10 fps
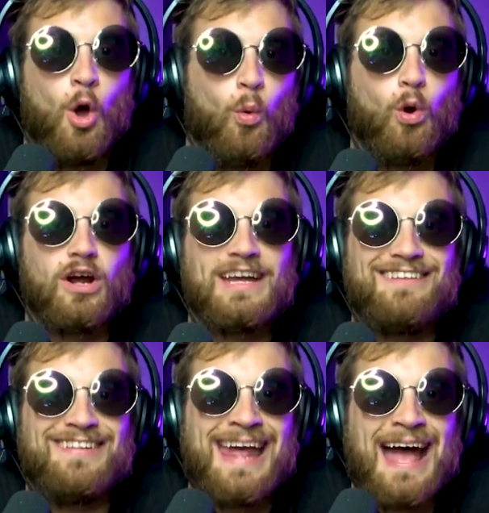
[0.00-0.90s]
We're
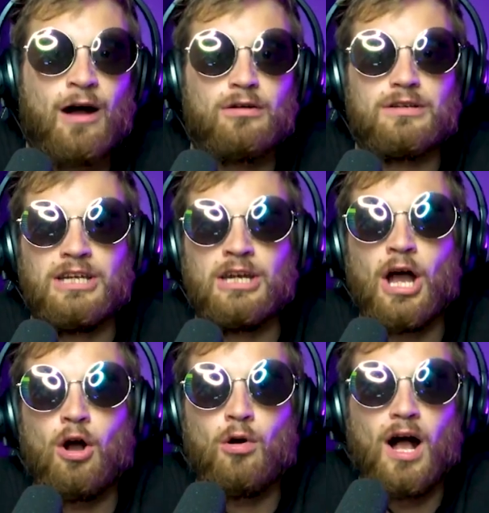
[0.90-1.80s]
giving out, you
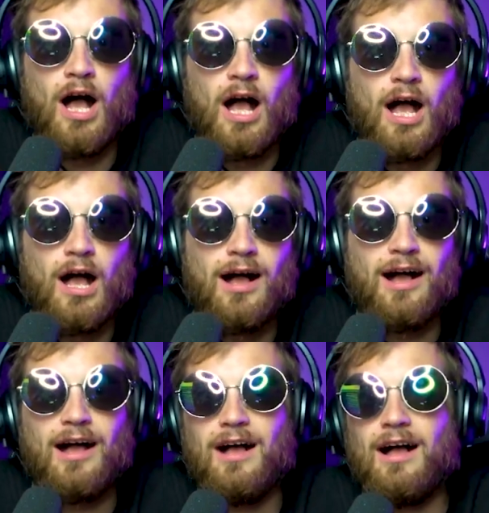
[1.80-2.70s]
know, uh,
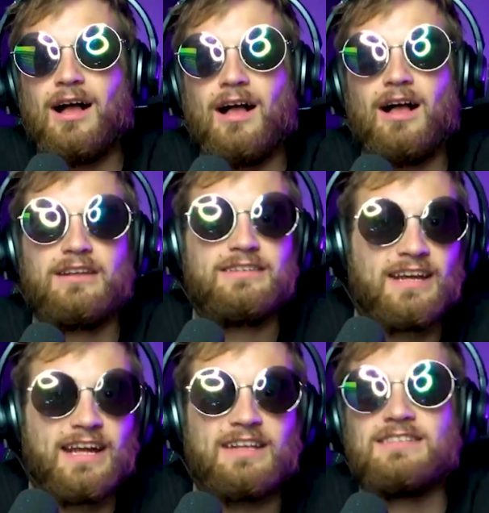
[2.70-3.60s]
uh, uh,
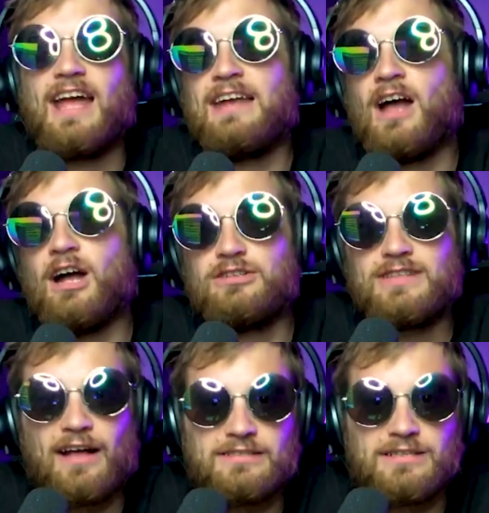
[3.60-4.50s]
tickets and one hundred
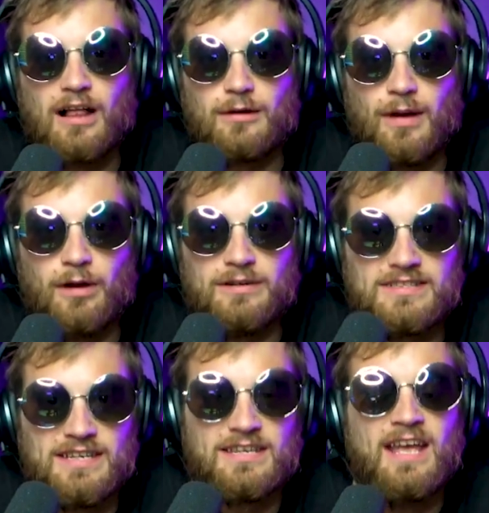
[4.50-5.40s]
thousand dollar
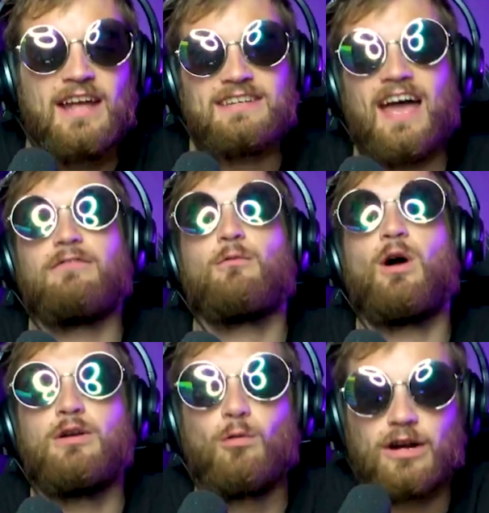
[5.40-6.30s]
bonuses to
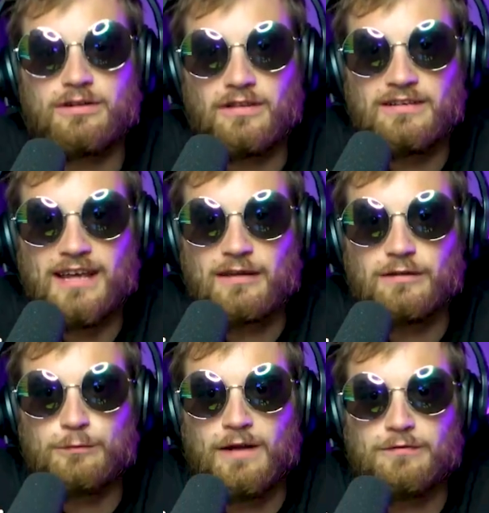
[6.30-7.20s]
everyone who worked on the Taylor
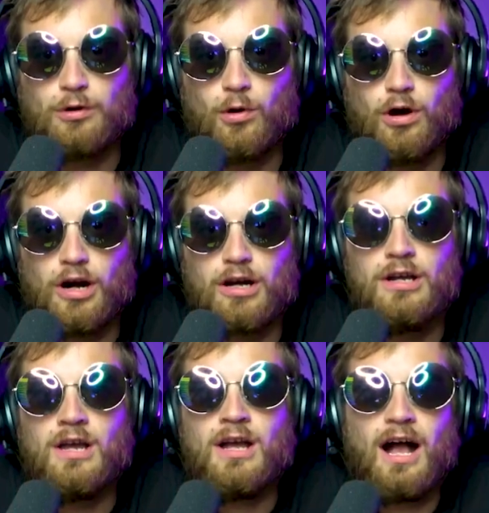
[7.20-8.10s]
Swift tour.
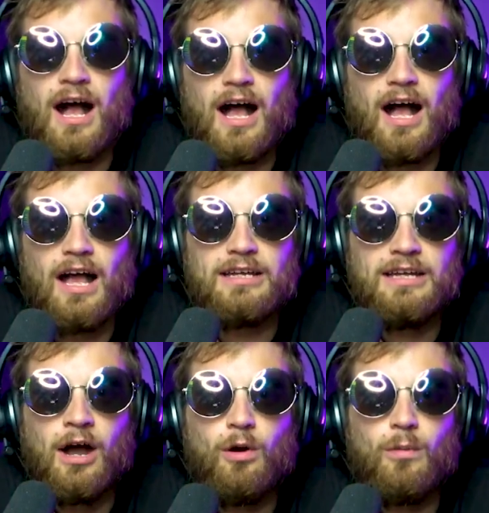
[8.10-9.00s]
Uh,
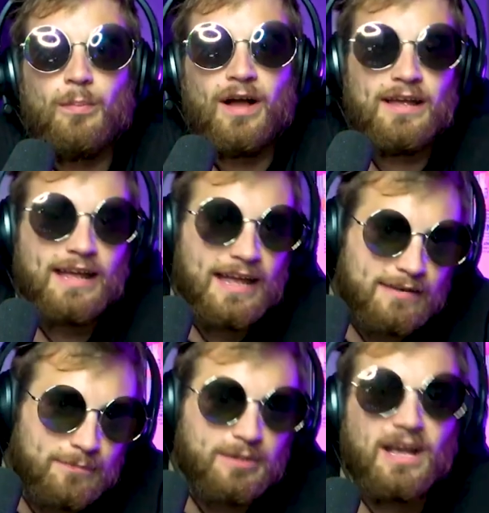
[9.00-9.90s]
you know, but
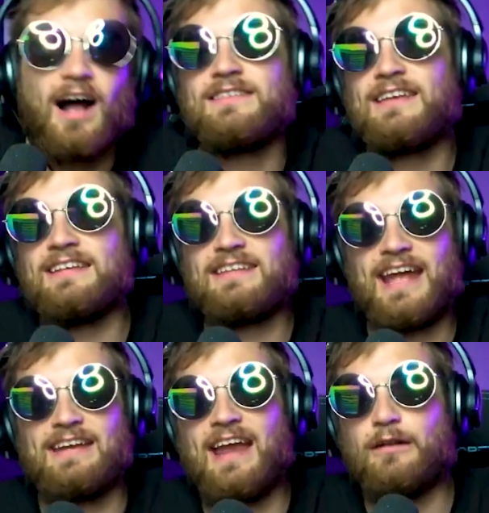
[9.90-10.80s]
and Beyonce's
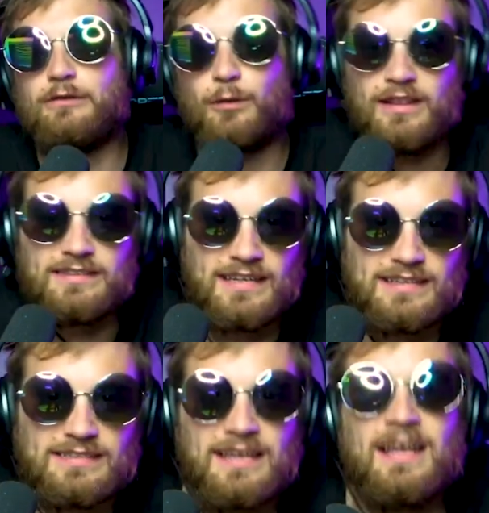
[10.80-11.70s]
handing out toilet
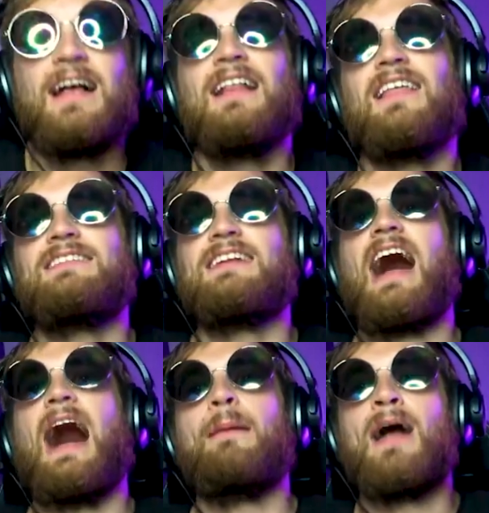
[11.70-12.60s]
seats. Listen,
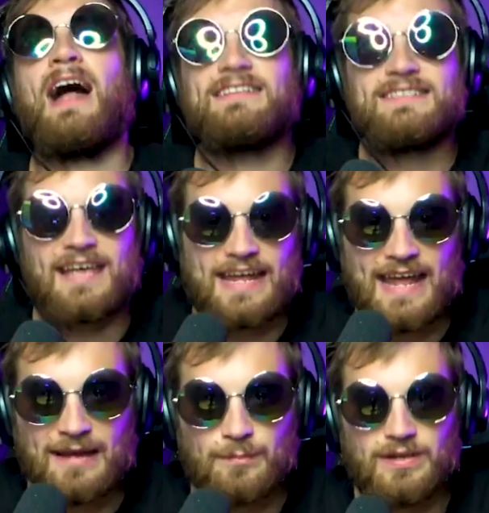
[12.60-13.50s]
I'm not
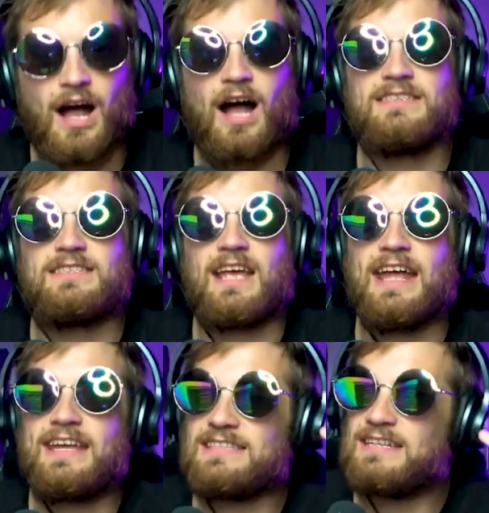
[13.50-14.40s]
saying
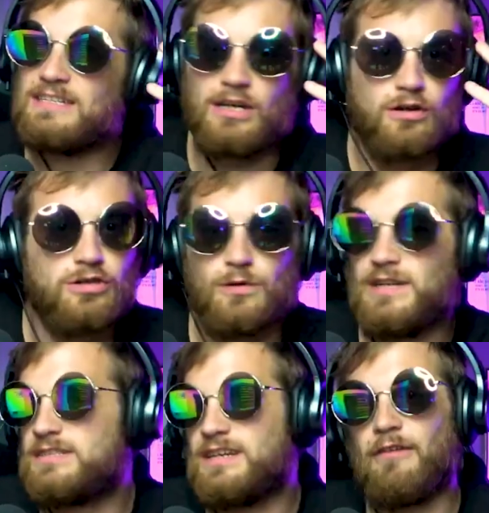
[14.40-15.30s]
Beyonce isn't, you know,
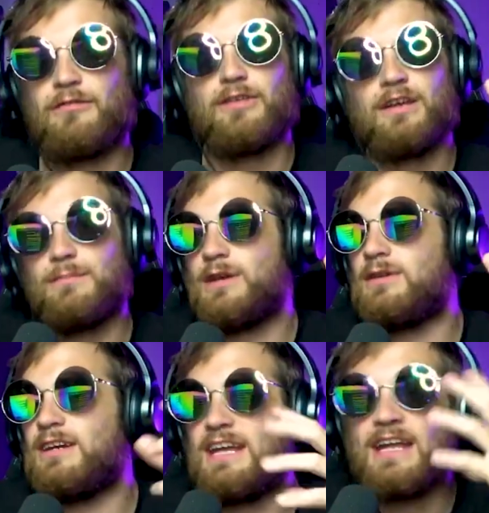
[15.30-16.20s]
doing stuff for the
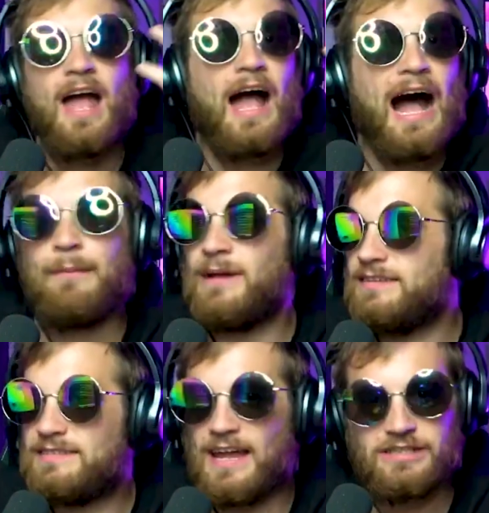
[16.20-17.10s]
community. I'm
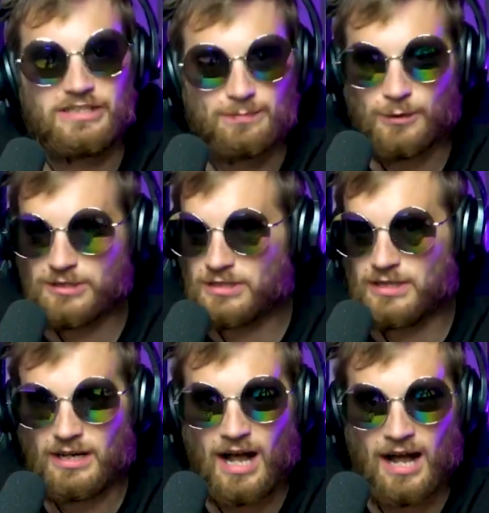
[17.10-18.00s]
not saying she's pushing
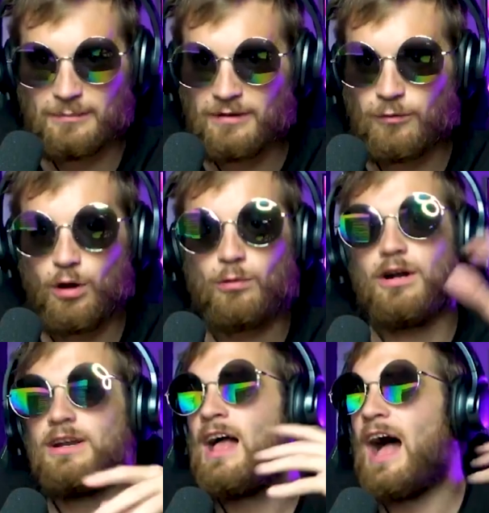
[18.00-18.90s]
the economy
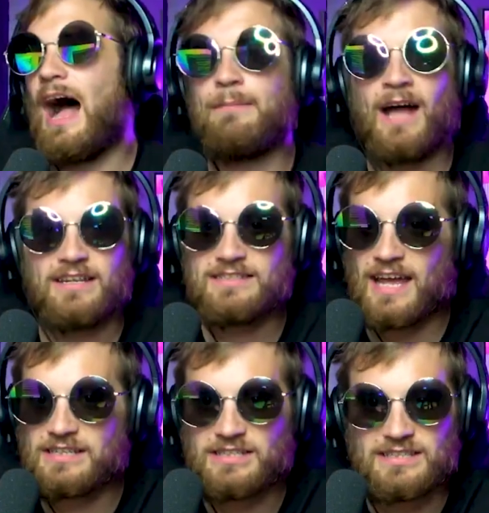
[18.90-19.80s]
forward. I'm not
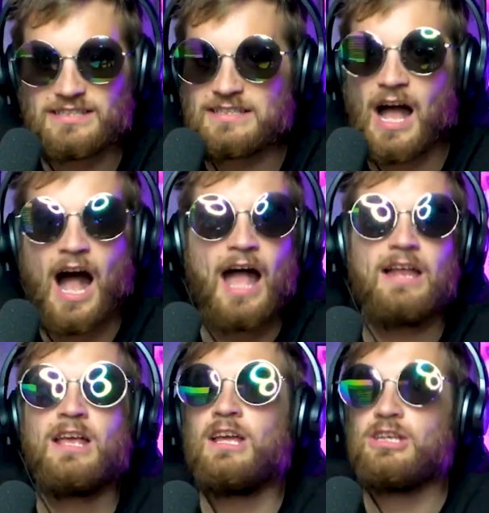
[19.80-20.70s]
saying she's
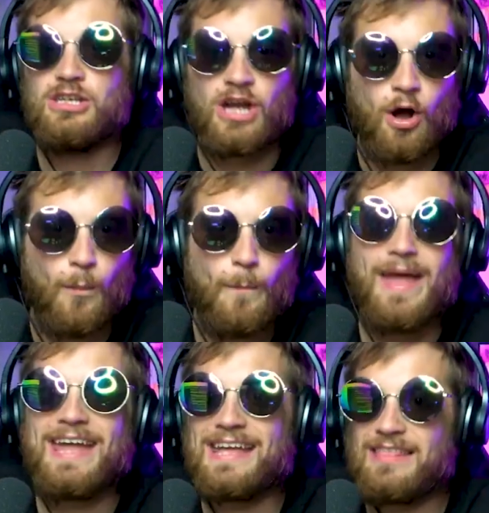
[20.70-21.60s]
not, you know,
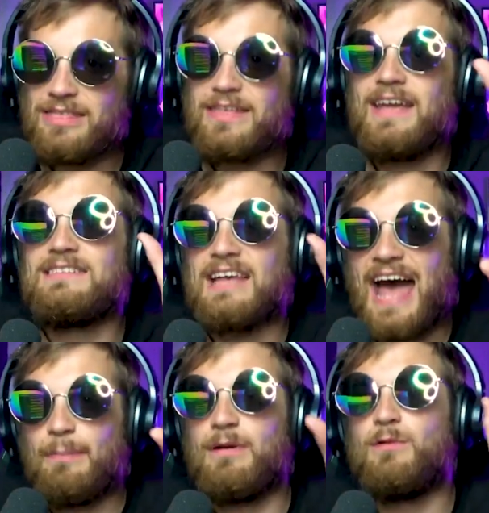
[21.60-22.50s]
making things
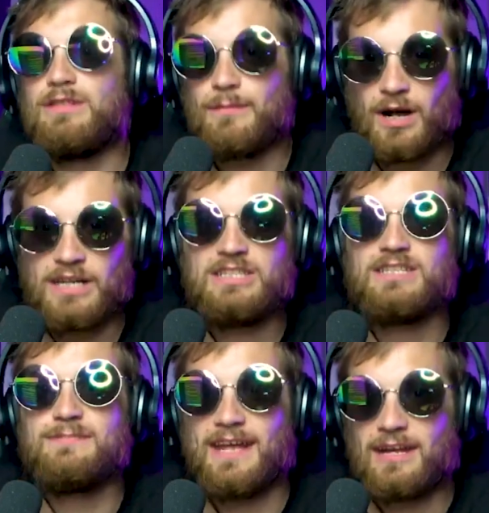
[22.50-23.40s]
happen with the money
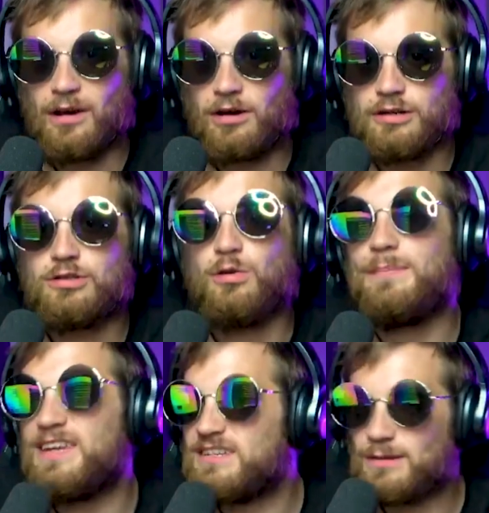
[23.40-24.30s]
she's making on her tour,
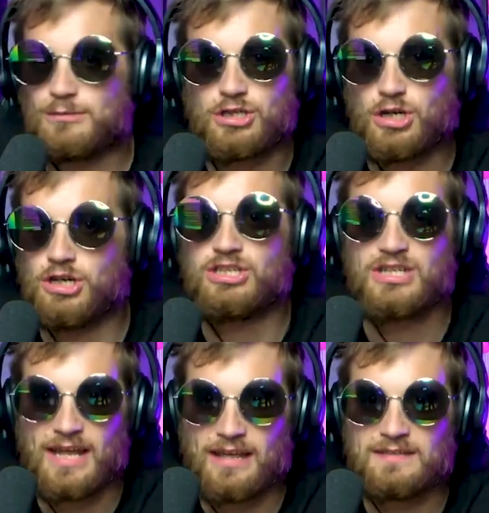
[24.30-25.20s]
because I'm sure
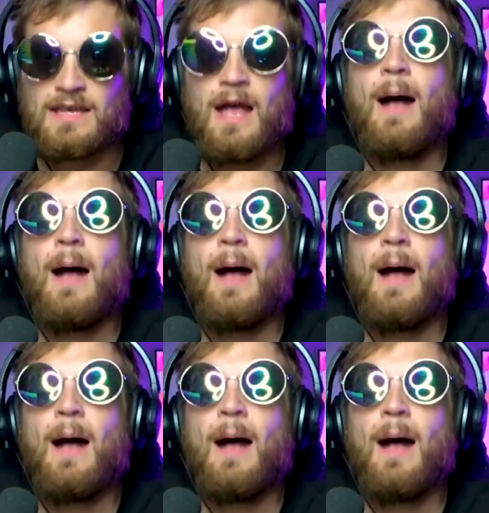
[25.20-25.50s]
she is.